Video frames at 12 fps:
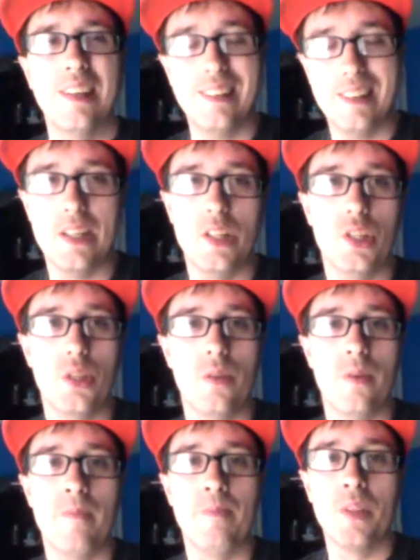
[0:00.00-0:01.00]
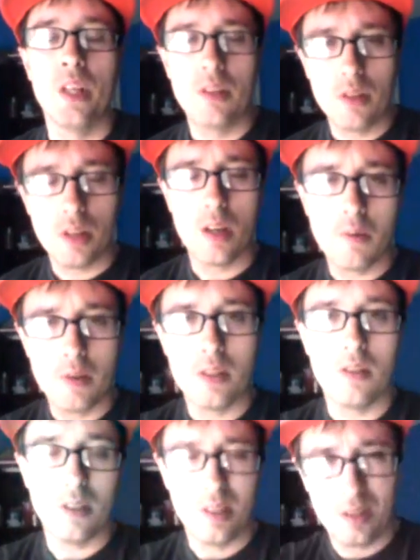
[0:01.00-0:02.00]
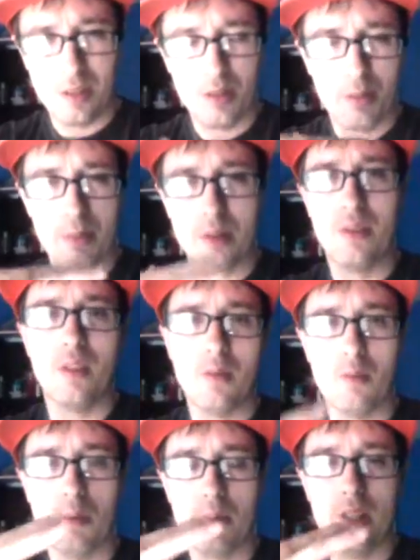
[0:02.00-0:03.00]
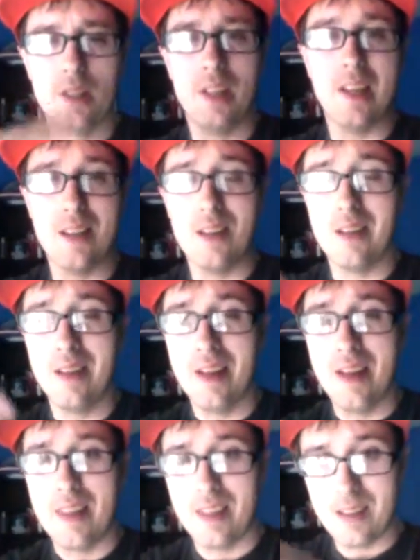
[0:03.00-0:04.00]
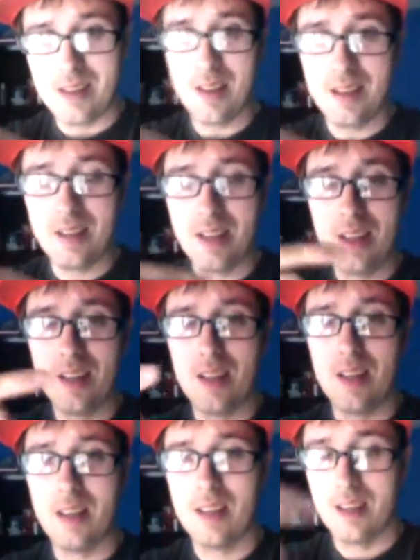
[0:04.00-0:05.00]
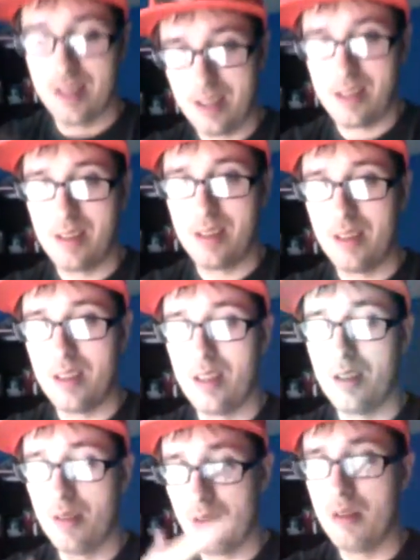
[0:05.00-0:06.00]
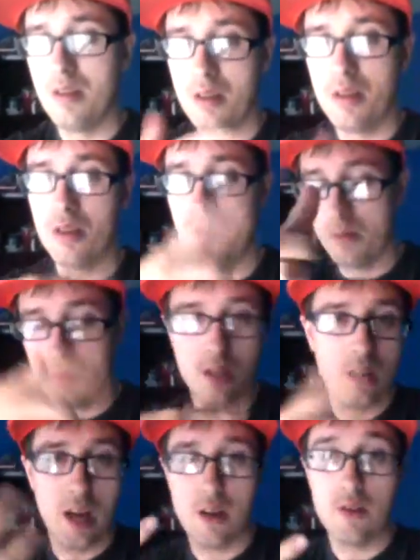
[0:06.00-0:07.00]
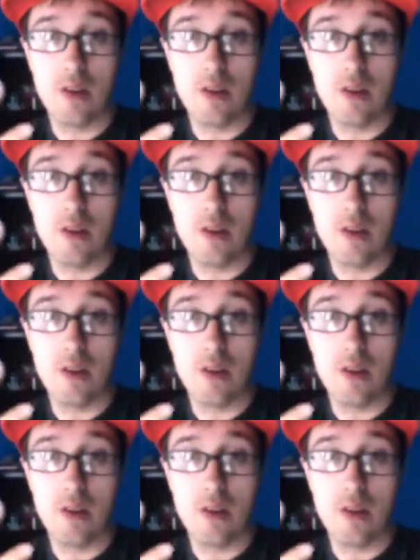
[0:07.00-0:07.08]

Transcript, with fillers: Late June. So that was, I don't know, the birthdays will be together this Sunday, next Sunday, or no one. I don't know.